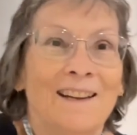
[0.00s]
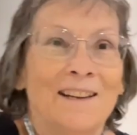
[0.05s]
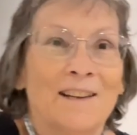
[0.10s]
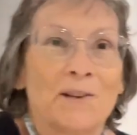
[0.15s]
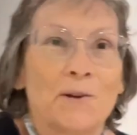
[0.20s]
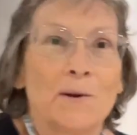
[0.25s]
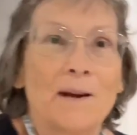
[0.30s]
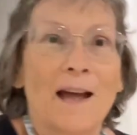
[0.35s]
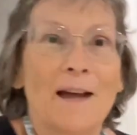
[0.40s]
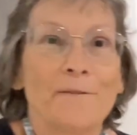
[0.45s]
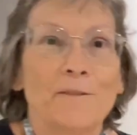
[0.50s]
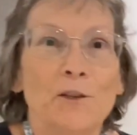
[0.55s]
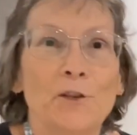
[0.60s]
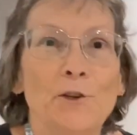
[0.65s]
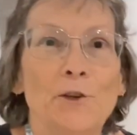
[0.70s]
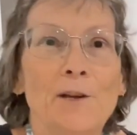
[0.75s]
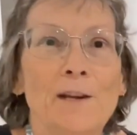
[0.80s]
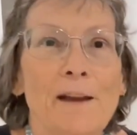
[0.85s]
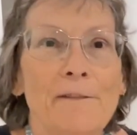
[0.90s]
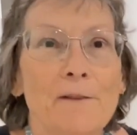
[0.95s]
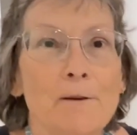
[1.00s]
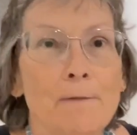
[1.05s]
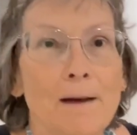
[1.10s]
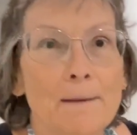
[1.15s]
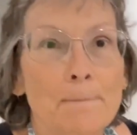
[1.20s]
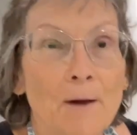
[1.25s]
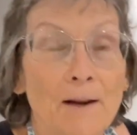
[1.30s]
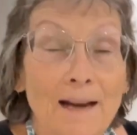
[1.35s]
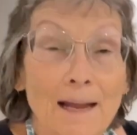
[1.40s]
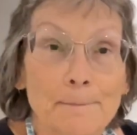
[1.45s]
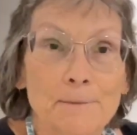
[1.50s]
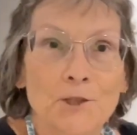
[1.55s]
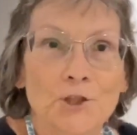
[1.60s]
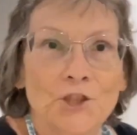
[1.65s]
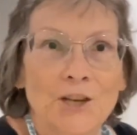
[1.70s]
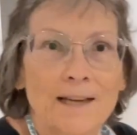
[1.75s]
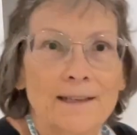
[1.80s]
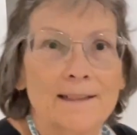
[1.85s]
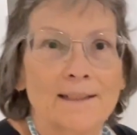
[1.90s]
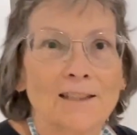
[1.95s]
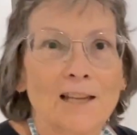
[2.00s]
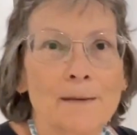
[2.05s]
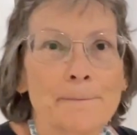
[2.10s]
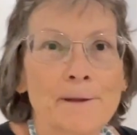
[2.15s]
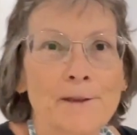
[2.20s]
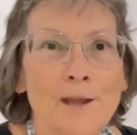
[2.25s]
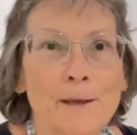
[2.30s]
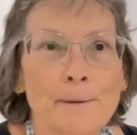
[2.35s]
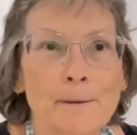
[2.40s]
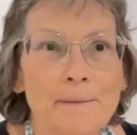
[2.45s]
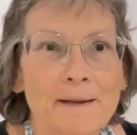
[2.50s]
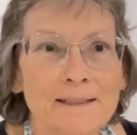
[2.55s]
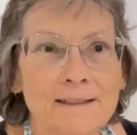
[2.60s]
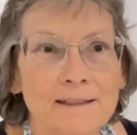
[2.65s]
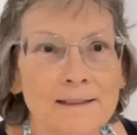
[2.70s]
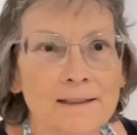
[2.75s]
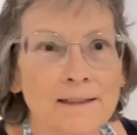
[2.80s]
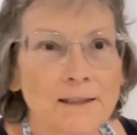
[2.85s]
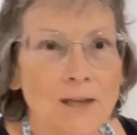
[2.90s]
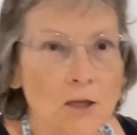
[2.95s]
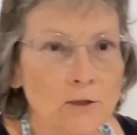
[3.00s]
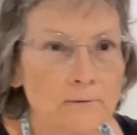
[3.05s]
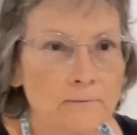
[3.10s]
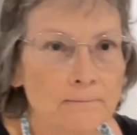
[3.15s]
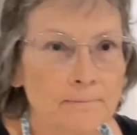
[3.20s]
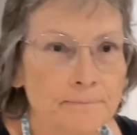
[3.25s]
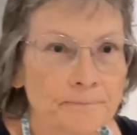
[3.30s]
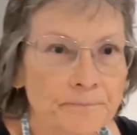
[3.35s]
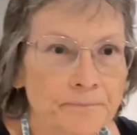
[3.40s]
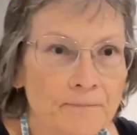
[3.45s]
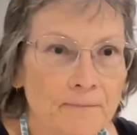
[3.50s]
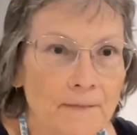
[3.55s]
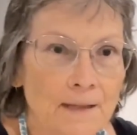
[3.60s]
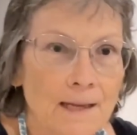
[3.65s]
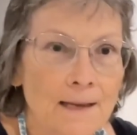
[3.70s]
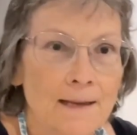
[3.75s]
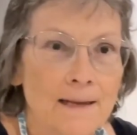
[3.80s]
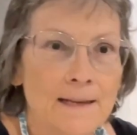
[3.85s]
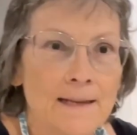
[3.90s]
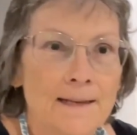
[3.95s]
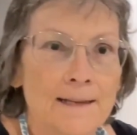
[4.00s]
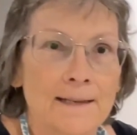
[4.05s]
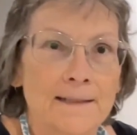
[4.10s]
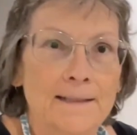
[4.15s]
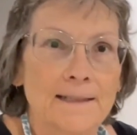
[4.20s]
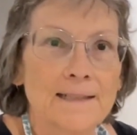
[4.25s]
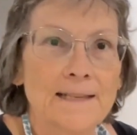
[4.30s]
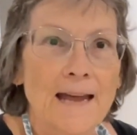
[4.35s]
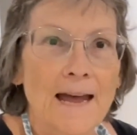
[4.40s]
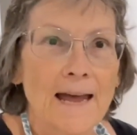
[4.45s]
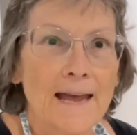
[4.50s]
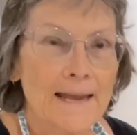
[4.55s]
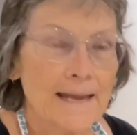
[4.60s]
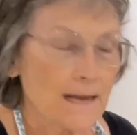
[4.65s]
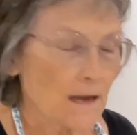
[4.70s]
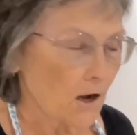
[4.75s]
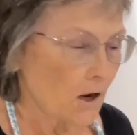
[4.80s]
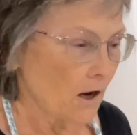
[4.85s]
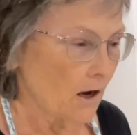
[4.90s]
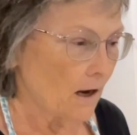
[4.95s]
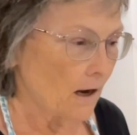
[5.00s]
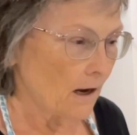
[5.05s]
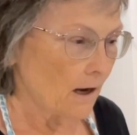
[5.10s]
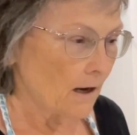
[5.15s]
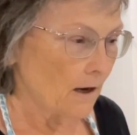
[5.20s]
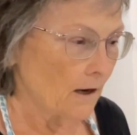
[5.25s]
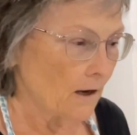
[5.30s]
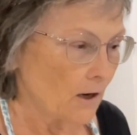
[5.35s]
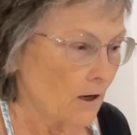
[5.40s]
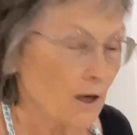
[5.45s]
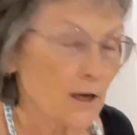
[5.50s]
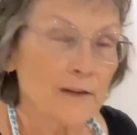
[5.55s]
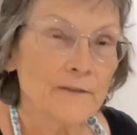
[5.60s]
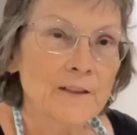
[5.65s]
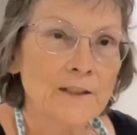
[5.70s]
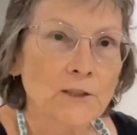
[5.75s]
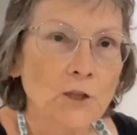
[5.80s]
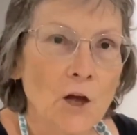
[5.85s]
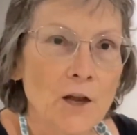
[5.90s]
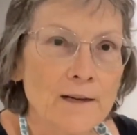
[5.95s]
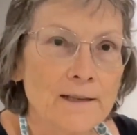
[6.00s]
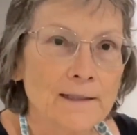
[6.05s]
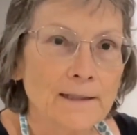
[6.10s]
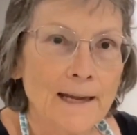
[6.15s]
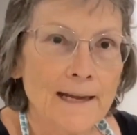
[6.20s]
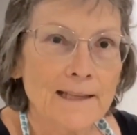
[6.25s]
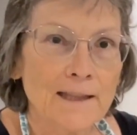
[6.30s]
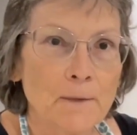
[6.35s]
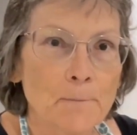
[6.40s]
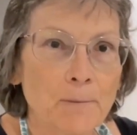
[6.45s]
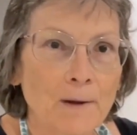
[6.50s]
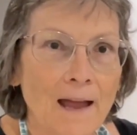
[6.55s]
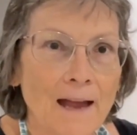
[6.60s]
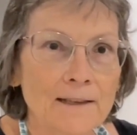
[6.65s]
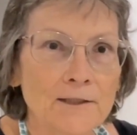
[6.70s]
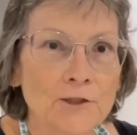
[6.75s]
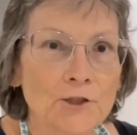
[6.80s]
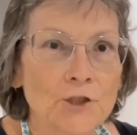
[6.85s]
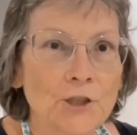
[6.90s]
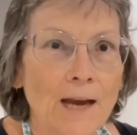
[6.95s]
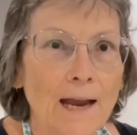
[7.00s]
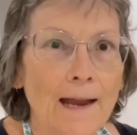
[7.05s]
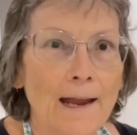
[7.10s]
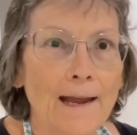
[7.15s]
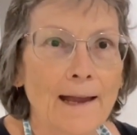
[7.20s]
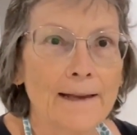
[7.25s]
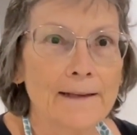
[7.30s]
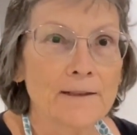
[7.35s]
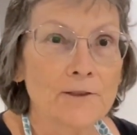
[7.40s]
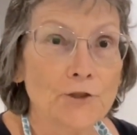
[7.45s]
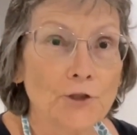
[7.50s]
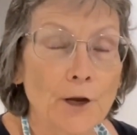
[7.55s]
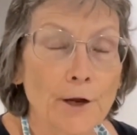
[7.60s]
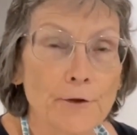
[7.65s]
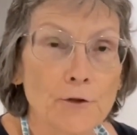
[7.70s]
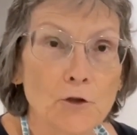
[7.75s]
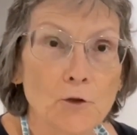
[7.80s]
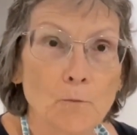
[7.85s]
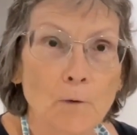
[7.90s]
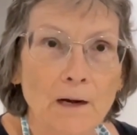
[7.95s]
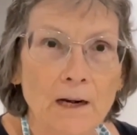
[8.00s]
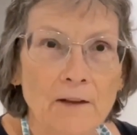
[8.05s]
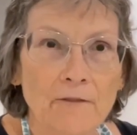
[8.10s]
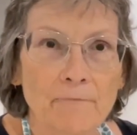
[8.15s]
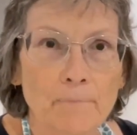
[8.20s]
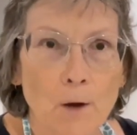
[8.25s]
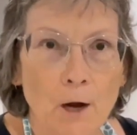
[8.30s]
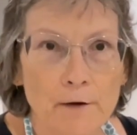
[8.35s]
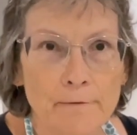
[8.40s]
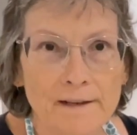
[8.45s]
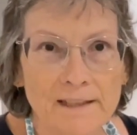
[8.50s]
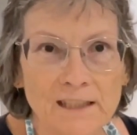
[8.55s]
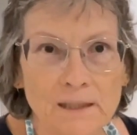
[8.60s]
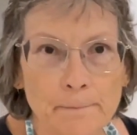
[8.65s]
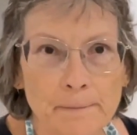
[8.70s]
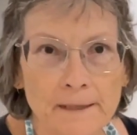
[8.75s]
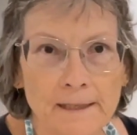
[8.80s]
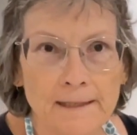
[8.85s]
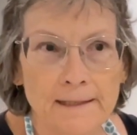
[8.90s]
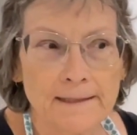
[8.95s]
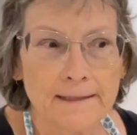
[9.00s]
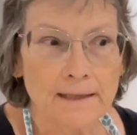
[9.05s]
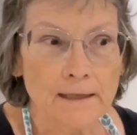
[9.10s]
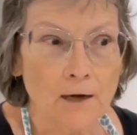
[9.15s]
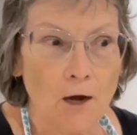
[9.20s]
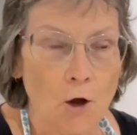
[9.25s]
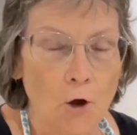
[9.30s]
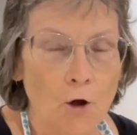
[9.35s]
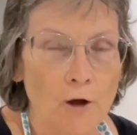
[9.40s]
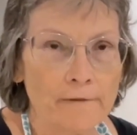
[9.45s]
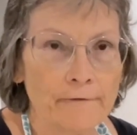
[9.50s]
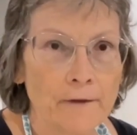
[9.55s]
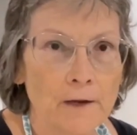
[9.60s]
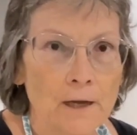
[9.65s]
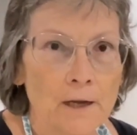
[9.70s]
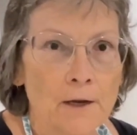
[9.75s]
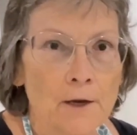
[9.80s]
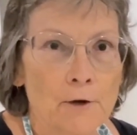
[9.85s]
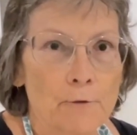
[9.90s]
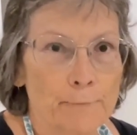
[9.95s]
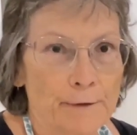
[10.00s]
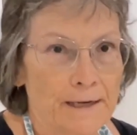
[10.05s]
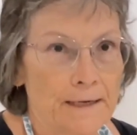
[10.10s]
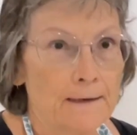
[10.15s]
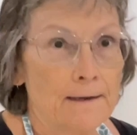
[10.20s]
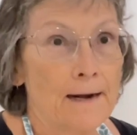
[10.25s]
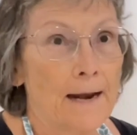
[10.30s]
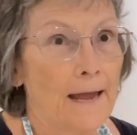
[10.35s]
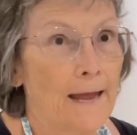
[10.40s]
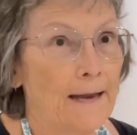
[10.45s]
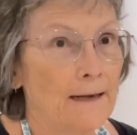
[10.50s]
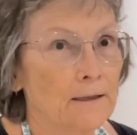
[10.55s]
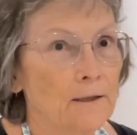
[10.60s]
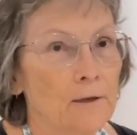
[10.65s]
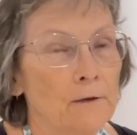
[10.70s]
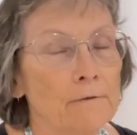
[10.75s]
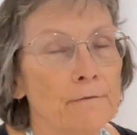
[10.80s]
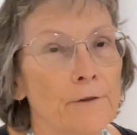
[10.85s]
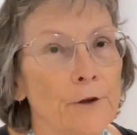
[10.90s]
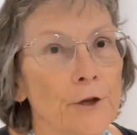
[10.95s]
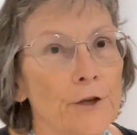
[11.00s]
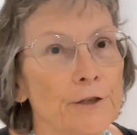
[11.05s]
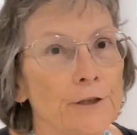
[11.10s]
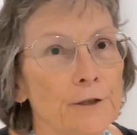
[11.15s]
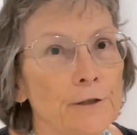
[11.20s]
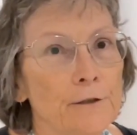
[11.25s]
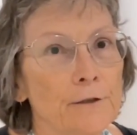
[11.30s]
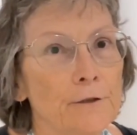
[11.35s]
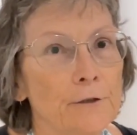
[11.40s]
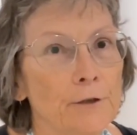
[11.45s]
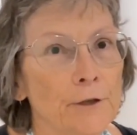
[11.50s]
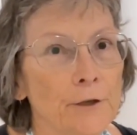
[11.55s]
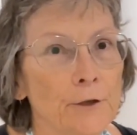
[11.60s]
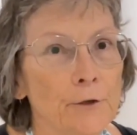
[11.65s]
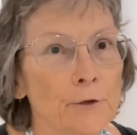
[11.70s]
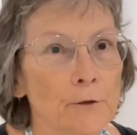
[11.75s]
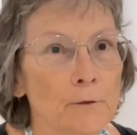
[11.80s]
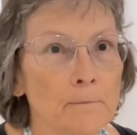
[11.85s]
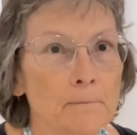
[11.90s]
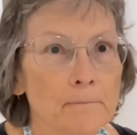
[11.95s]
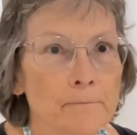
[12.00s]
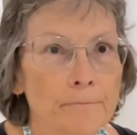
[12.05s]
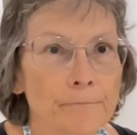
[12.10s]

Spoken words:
Good afternoon everyone, my name's Janice, I'm a Thermomix consultant. Today I've decided to take the plunge and show you one of my recipes that I've written and converted to